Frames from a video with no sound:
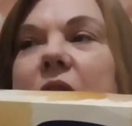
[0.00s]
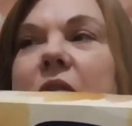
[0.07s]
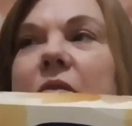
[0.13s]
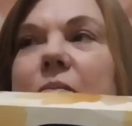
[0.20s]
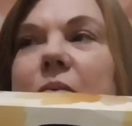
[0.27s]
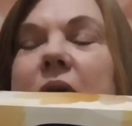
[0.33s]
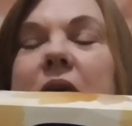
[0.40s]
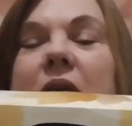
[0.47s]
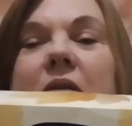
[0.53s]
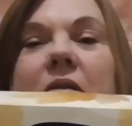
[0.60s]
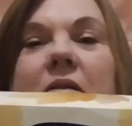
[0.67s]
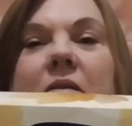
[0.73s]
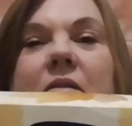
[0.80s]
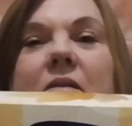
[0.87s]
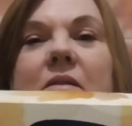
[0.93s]
This week
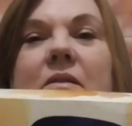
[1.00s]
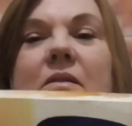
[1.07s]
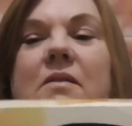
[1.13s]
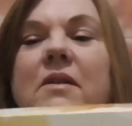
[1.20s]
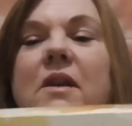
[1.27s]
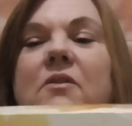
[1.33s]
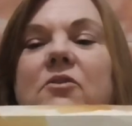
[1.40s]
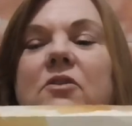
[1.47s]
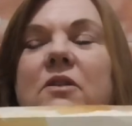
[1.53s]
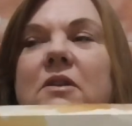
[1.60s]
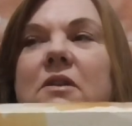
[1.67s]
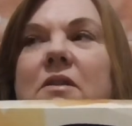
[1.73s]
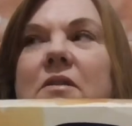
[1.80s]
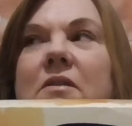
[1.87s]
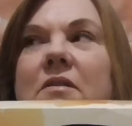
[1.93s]
is
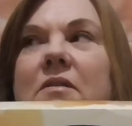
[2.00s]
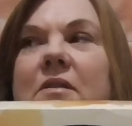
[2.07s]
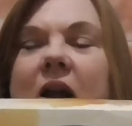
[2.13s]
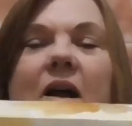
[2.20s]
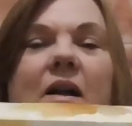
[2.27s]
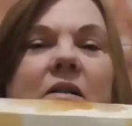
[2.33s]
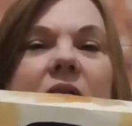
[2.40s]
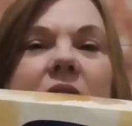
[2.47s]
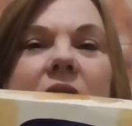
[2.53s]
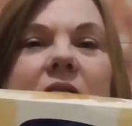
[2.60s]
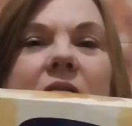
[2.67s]
actually, it's hard